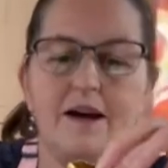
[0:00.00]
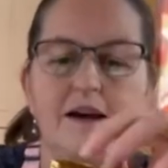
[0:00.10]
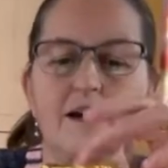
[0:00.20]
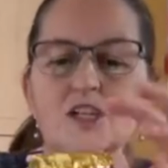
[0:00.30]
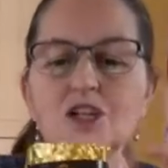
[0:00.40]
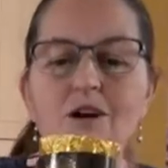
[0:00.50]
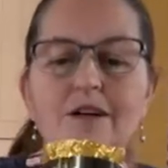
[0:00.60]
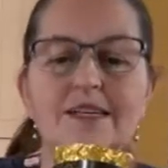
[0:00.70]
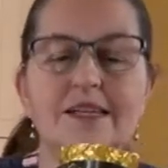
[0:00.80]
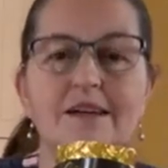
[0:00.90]
a
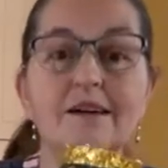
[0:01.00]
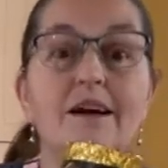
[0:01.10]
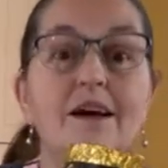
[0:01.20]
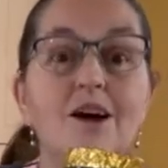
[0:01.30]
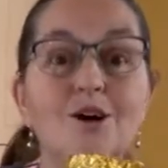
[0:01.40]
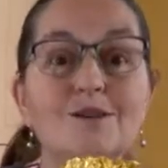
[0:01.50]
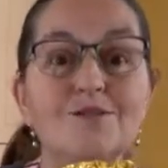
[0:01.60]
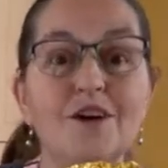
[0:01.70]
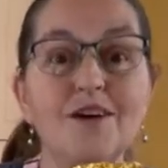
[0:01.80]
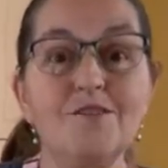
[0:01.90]
chocolatier who's
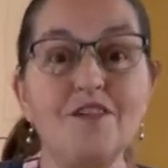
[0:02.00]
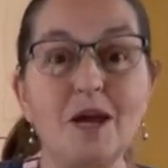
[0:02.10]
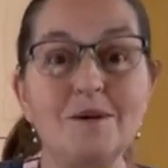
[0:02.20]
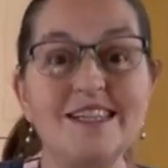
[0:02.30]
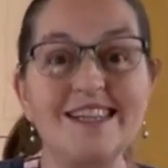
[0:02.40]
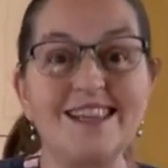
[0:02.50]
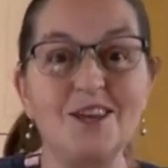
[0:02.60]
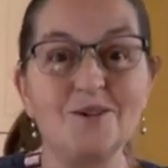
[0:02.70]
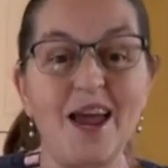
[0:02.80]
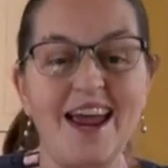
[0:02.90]
very famous in the
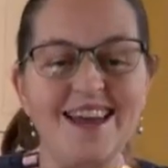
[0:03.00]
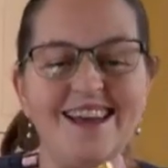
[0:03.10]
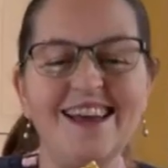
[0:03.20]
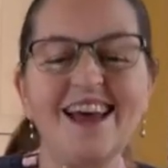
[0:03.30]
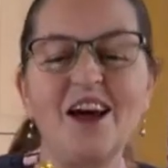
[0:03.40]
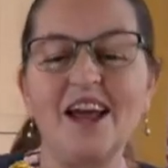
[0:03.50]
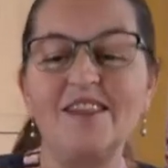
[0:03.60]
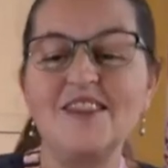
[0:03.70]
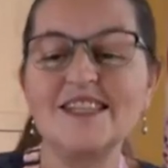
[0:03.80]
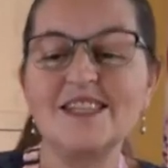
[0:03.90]
UK. And this is